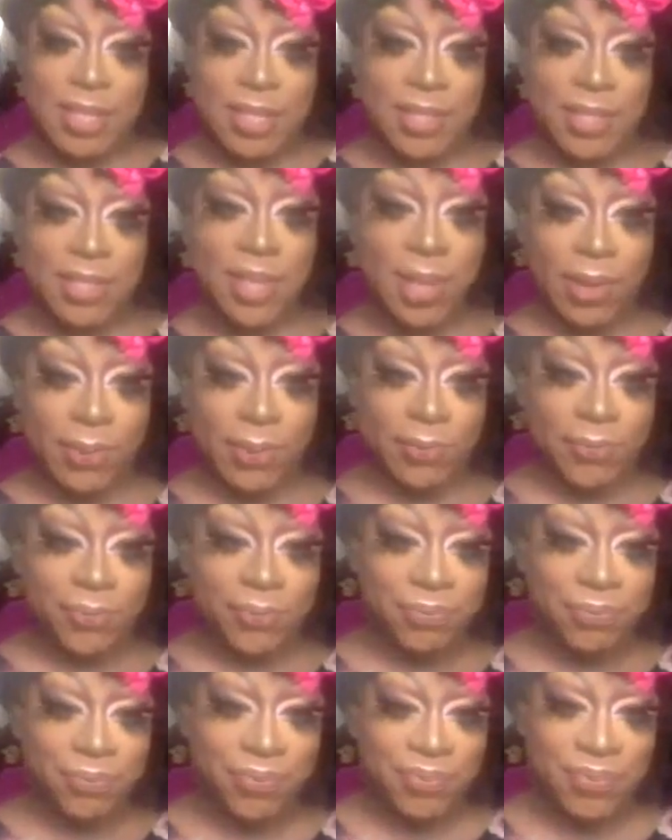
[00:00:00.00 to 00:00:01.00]
So
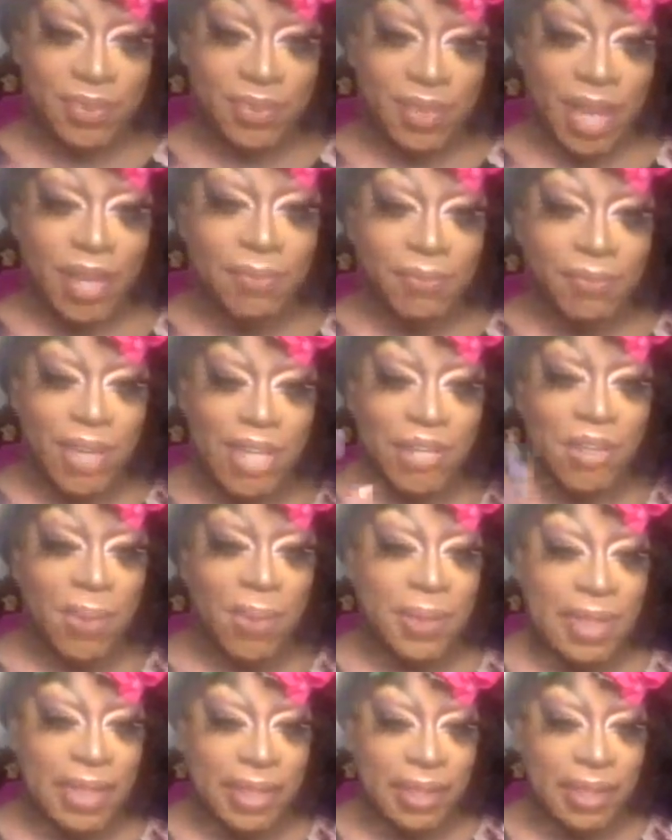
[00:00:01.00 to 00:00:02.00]
I invite
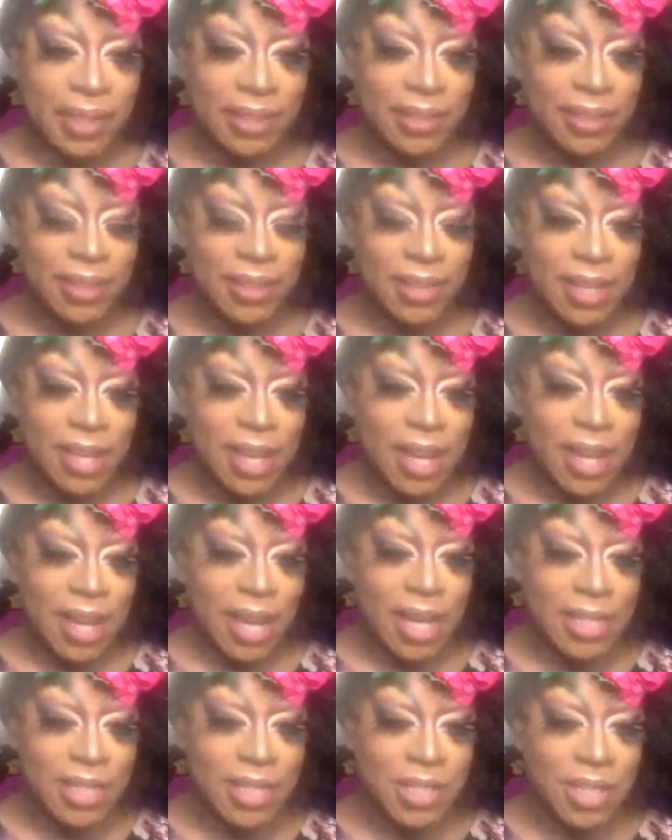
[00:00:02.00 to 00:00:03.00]
you in.
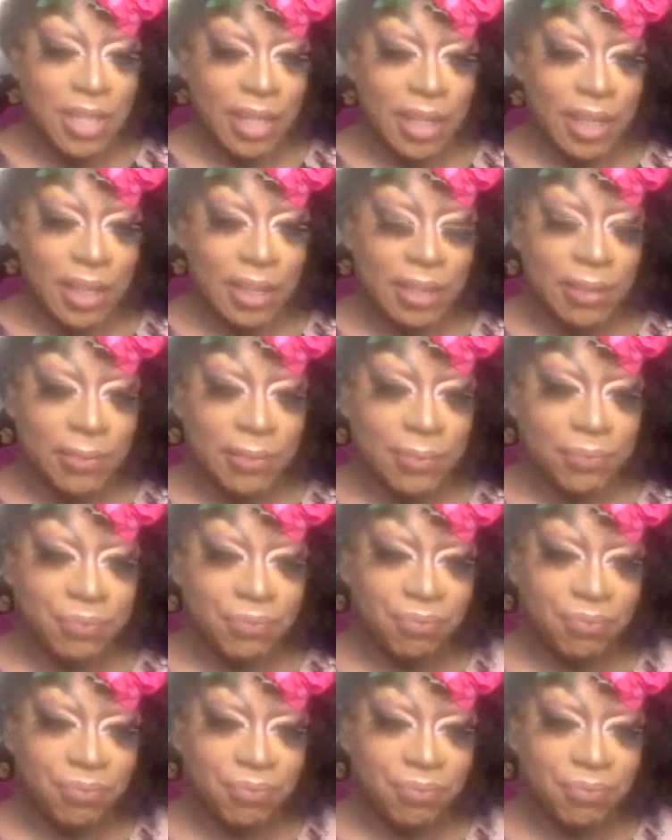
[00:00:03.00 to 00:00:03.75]
Hi Jen.